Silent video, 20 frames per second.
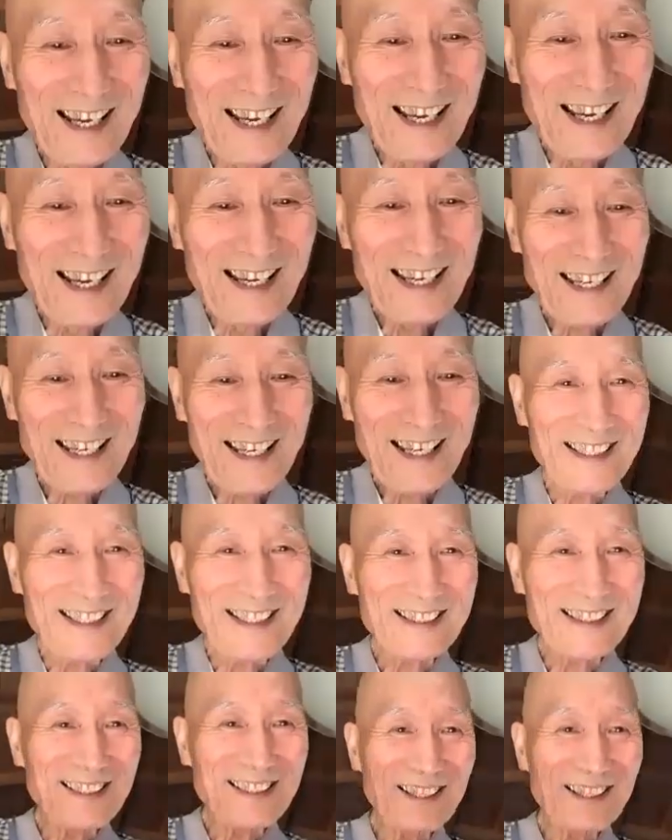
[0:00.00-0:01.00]
Hey,
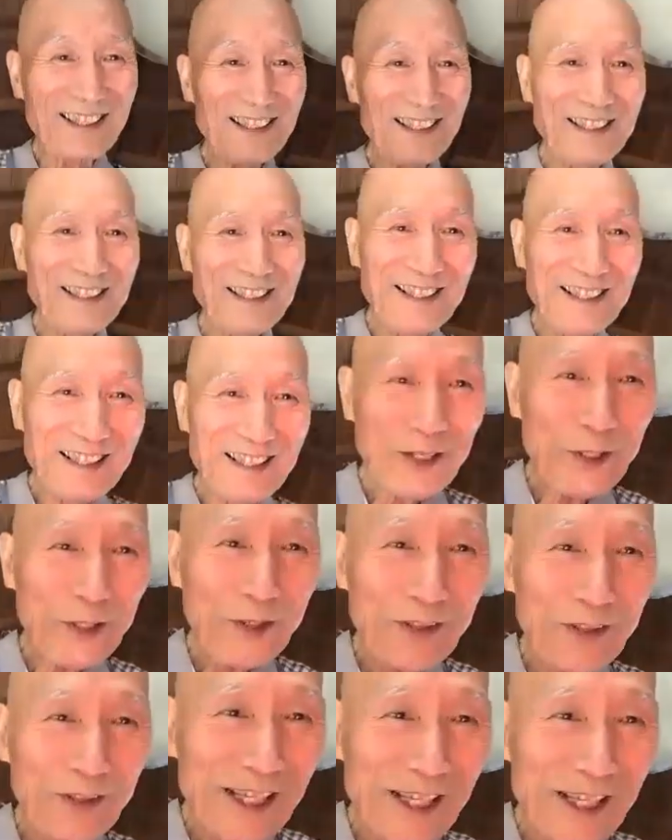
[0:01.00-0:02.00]
no,
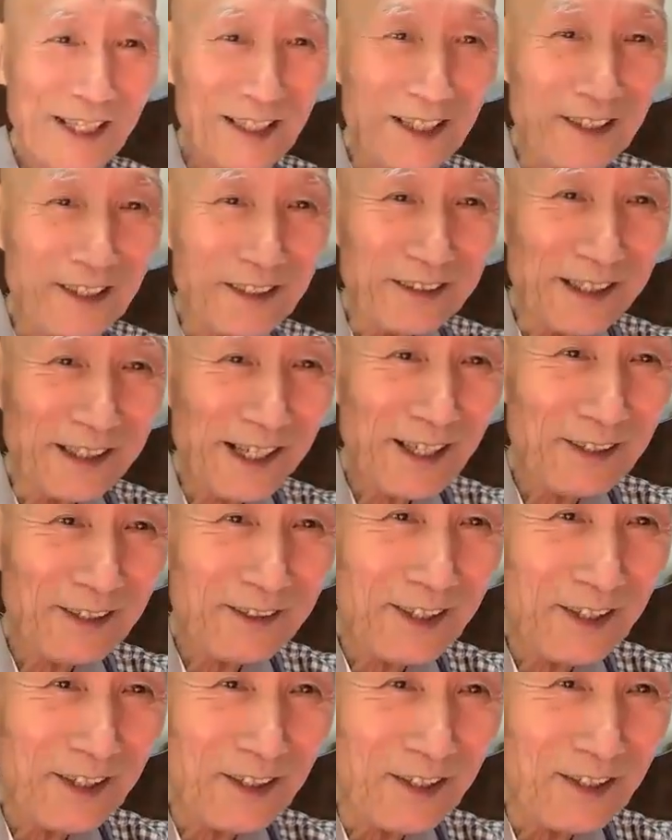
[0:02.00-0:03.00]
thank you. How do
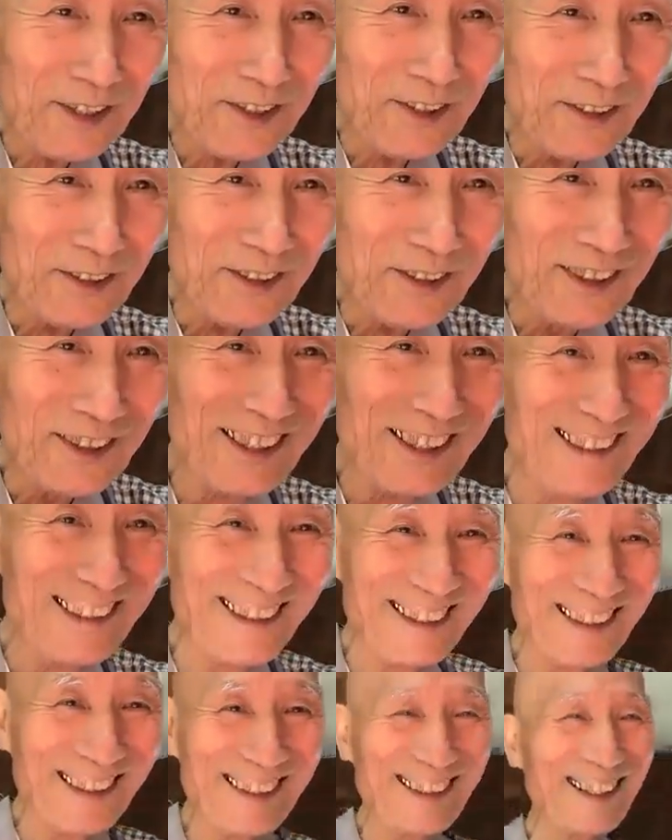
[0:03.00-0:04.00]
you do?
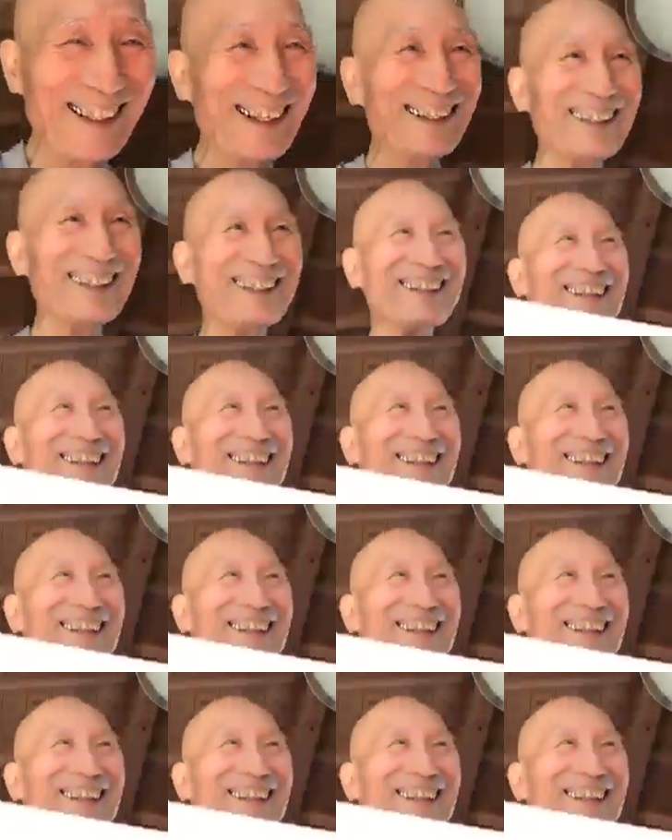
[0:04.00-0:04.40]
Thank